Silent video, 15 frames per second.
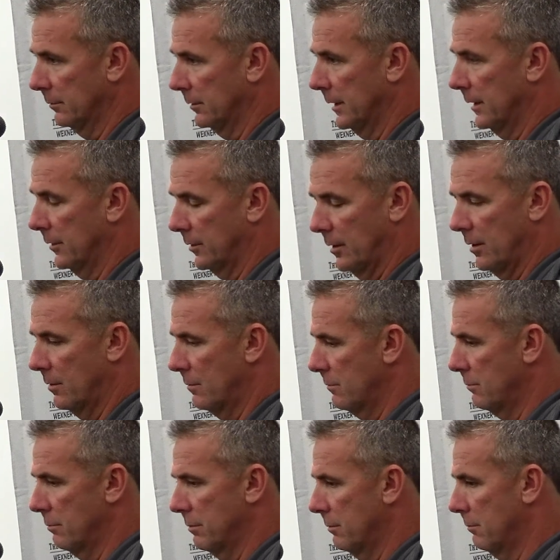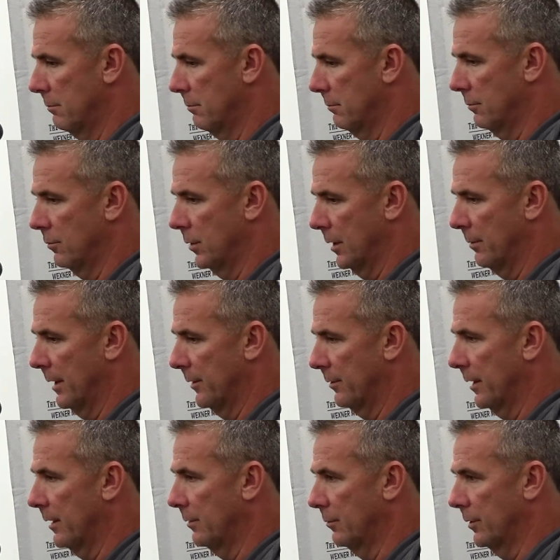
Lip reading: And so what am I trying to,